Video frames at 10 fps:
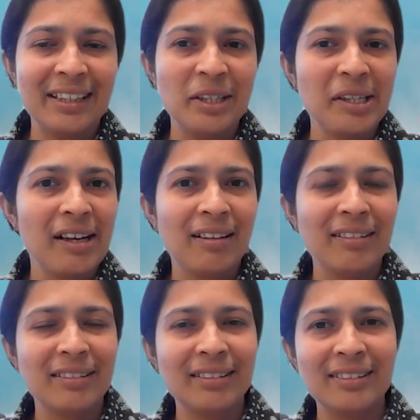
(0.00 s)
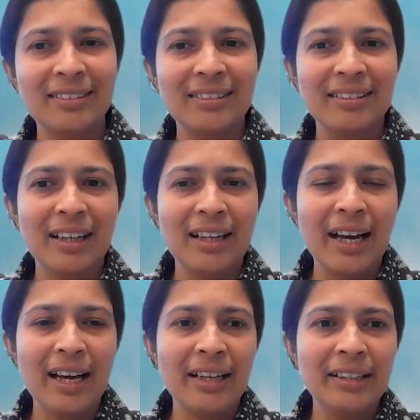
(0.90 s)
And
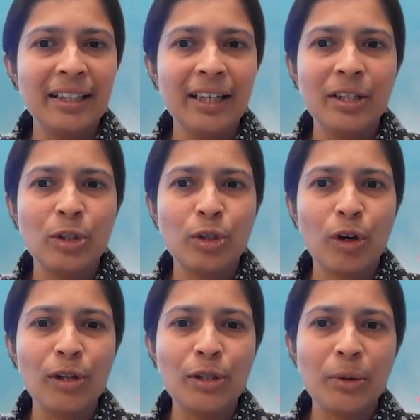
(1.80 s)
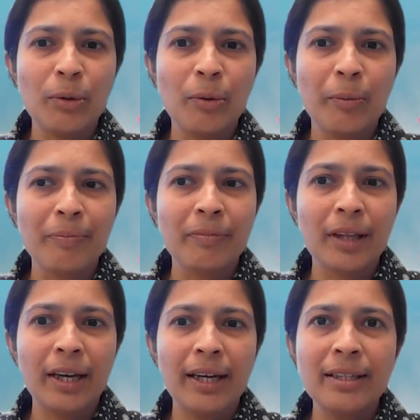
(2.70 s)
I think it's also
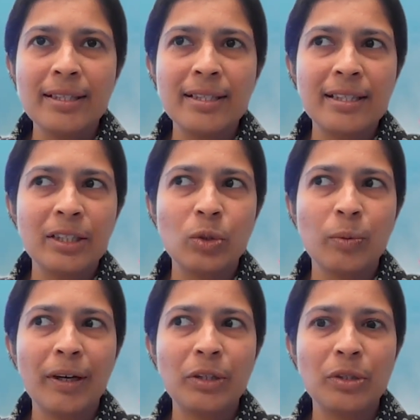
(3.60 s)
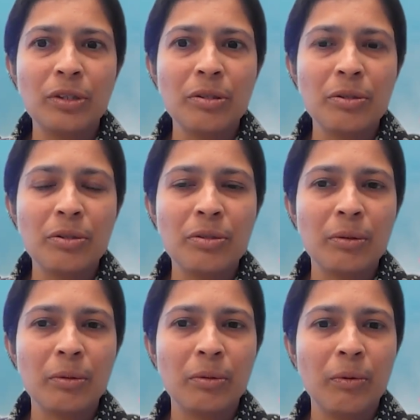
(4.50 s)
in situations
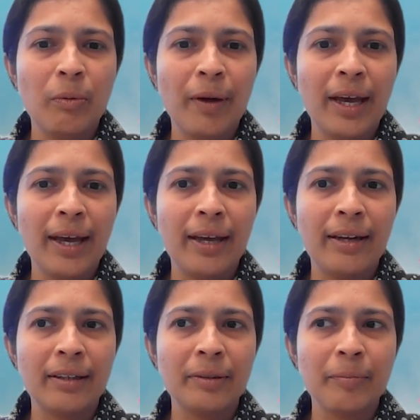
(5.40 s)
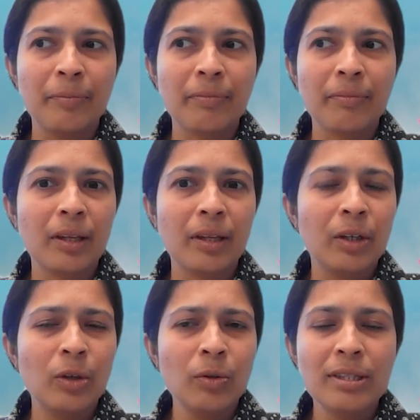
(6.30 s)
where,
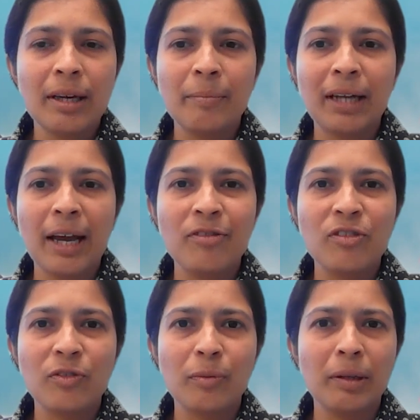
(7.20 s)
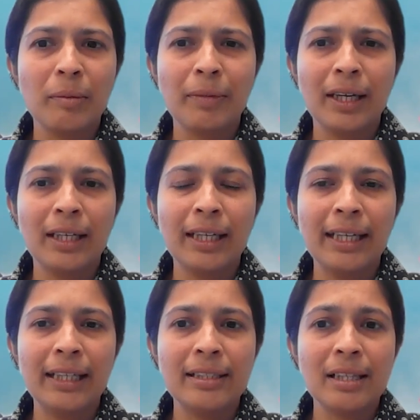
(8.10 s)
you know, sometimes we may
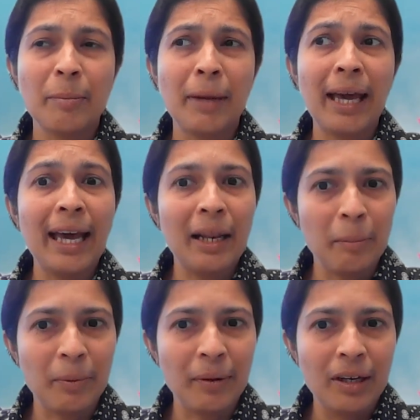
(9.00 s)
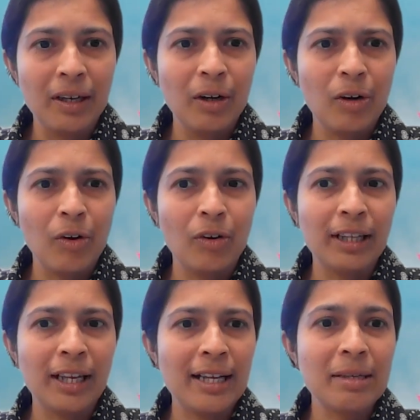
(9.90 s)
need some help,
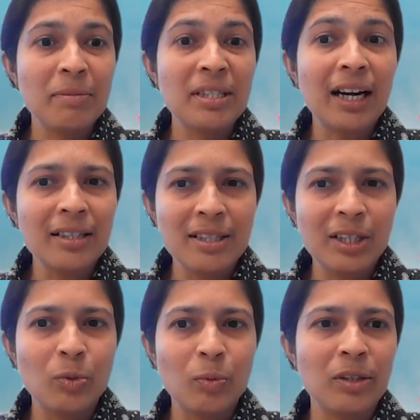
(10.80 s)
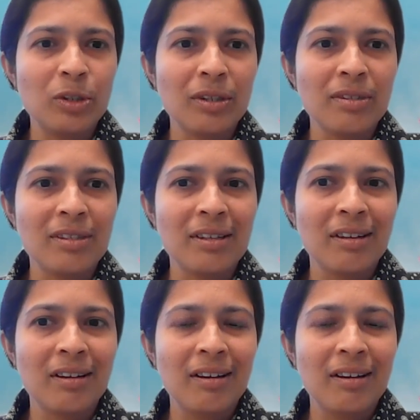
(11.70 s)
or there are some sudden situations.